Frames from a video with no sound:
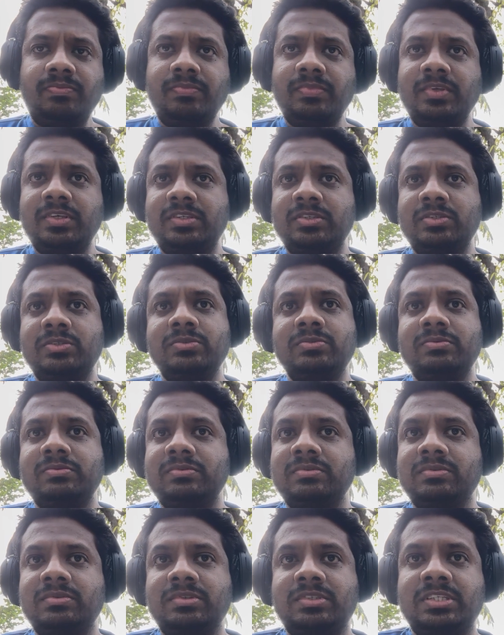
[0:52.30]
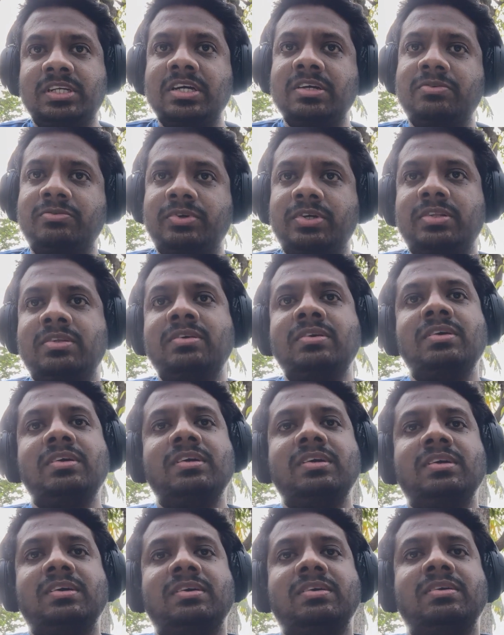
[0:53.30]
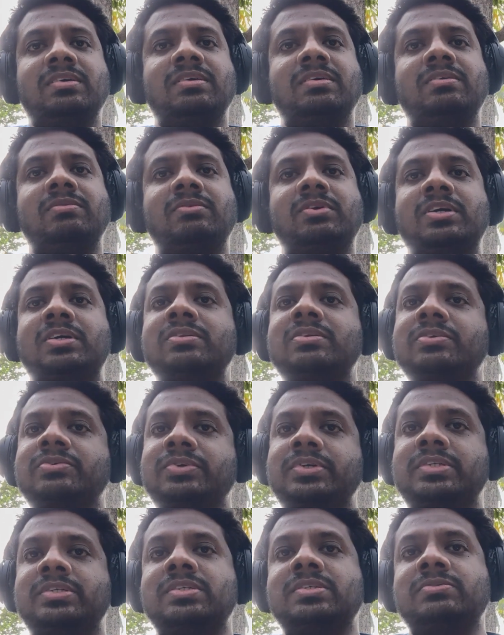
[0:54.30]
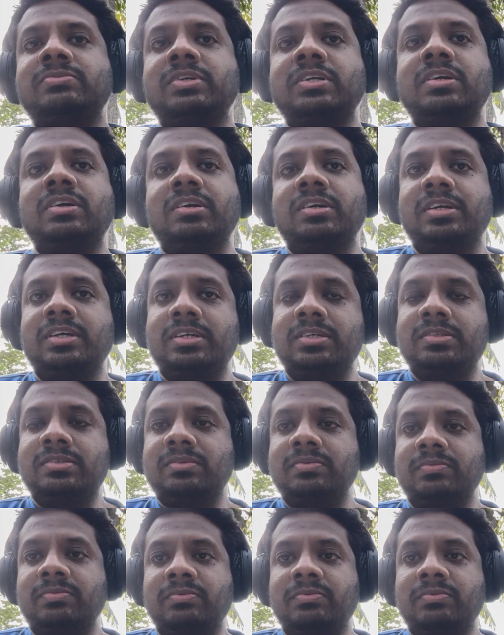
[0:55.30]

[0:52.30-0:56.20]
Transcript: So to start with, one of the questions we got is,